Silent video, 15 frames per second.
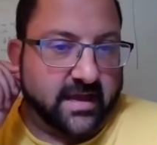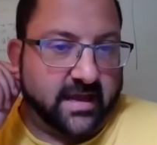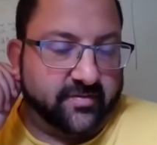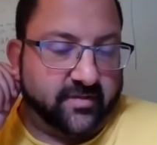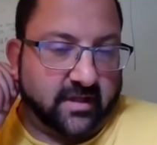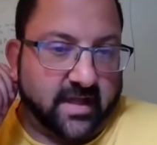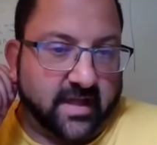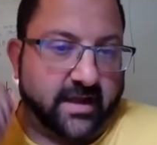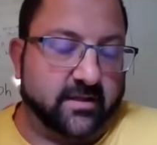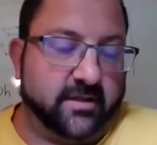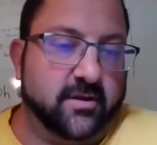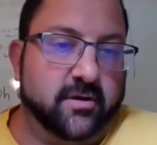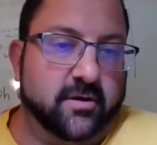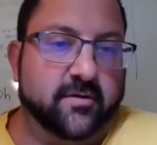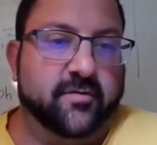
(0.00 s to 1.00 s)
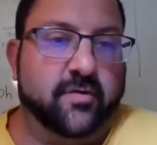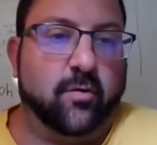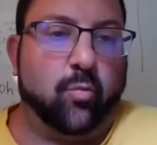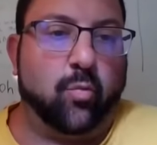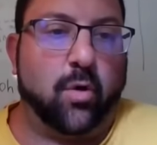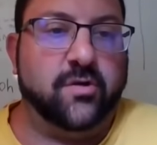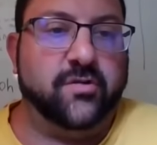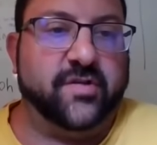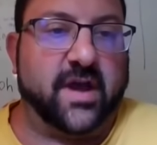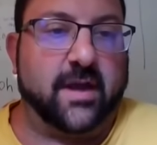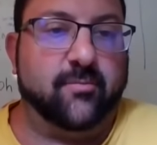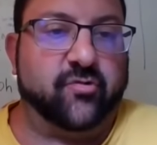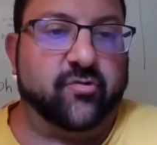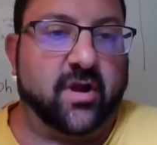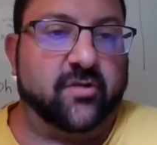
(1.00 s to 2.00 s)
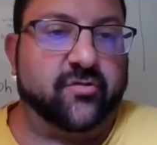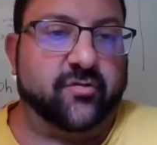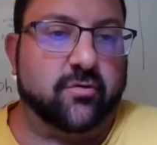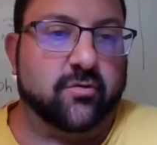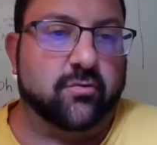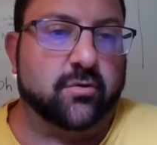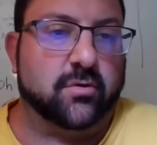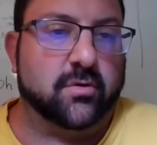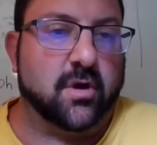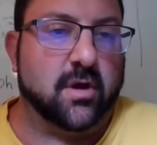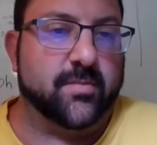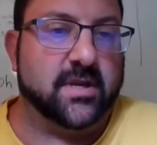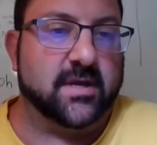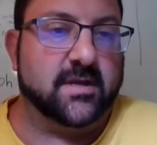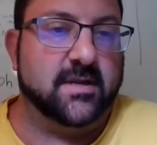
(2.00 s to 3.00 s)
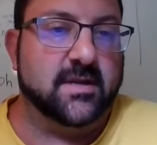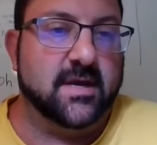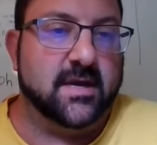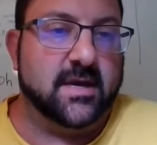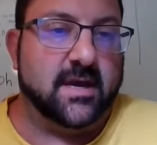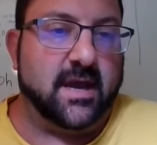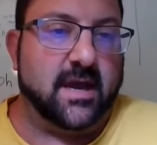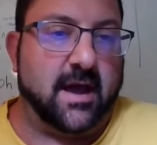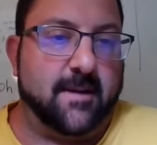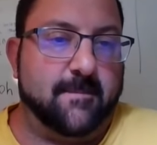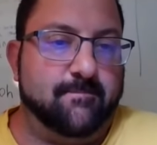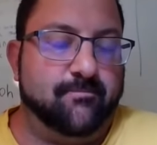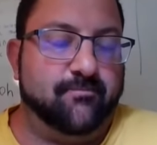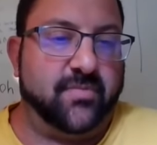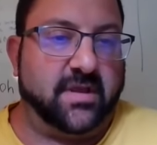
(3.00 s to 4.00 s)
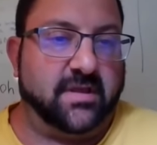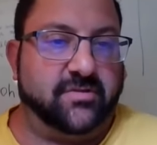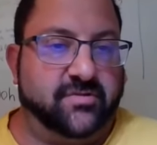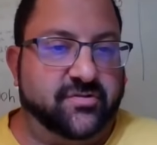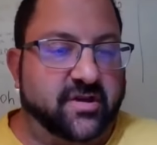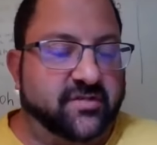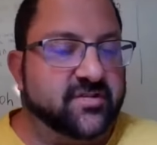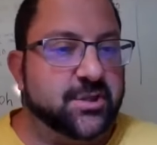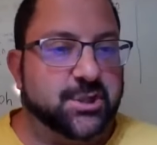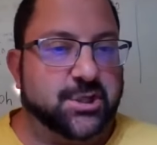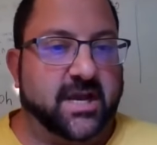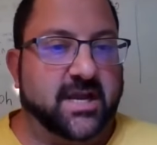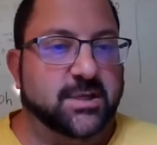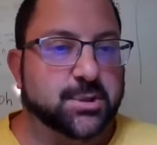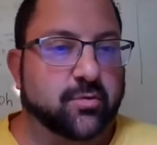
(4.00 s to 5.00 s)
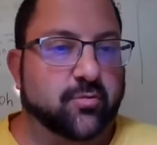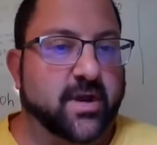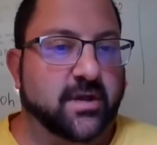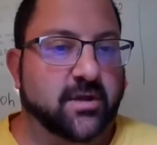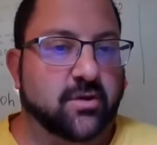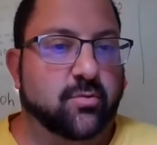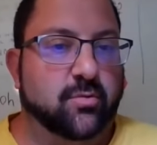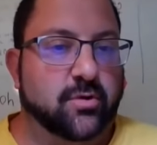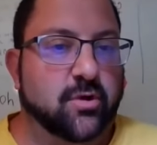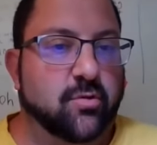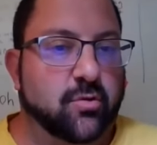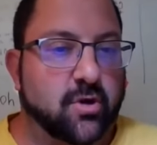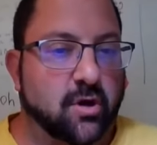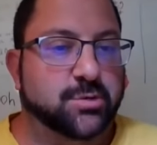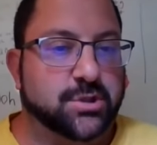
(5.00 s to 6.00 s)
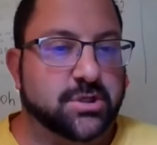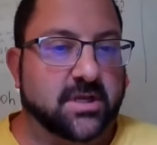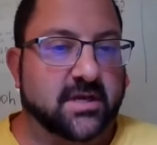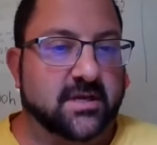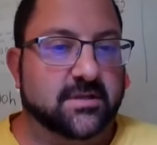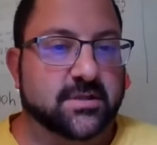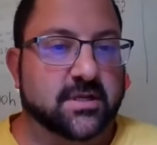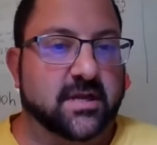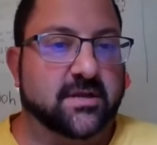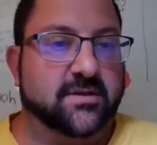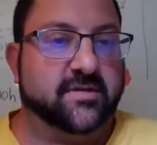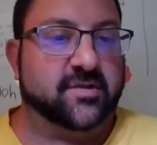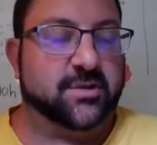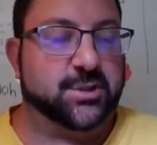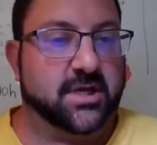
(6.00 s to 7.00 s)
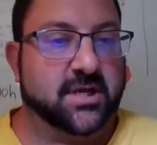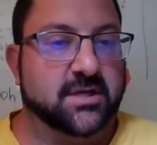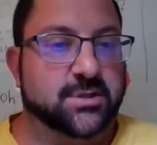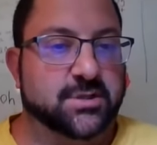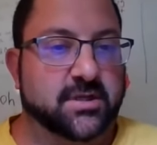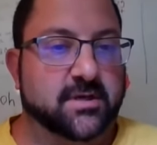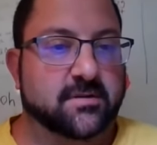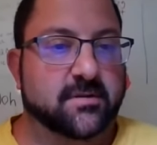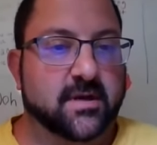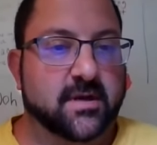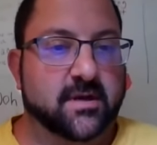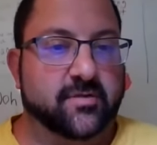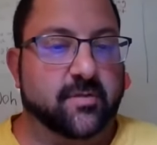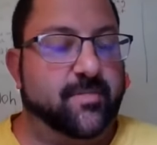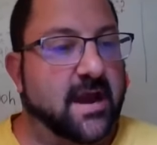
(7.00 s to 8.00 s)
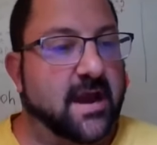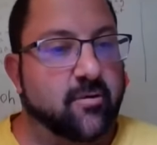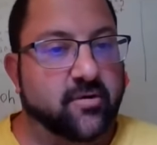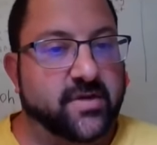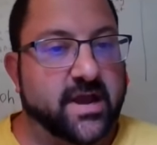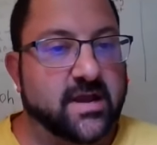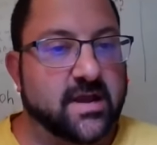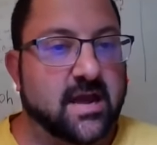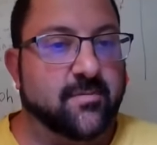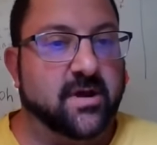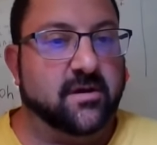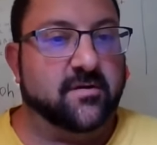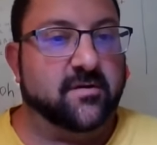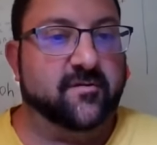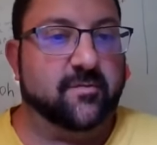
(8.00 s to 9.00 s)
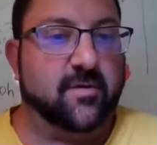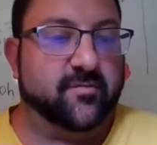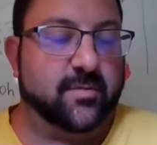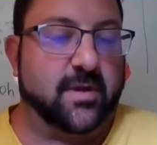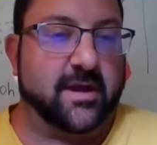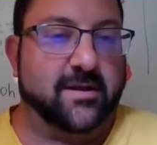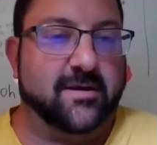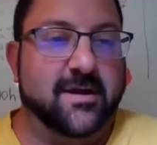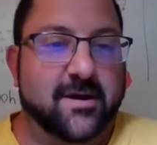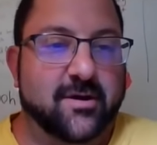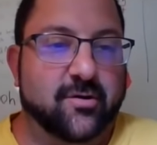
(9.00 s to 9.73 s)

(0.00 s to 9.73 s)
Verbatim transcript: and the likelihood of the one time transfer rule coming in, um, does it change the way you, you coach kids and, and does it change the, the power dynamic of, of kind of